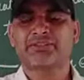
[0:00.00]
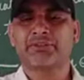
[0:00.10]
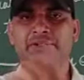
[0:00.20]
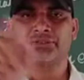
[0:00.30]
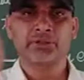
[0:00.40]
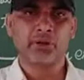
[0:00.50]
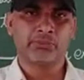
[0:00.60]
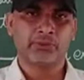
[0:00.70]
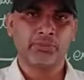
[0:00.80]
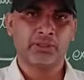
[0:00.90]
excretion
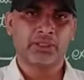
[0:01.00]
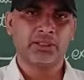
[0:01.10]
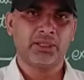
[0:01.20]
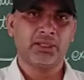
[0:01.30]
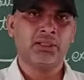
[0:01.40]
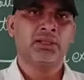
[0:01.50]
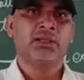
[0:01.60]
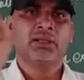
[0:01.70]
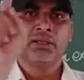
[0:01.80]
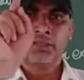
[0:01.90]
of the material.
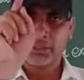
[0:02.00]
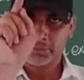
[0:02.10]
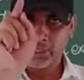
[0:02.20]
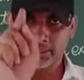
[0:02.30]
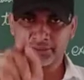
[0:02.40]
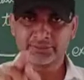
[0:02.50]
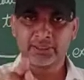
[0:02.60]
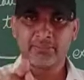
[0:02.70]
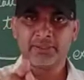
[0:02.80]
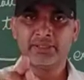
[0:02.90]
That is
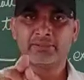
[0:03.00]
the very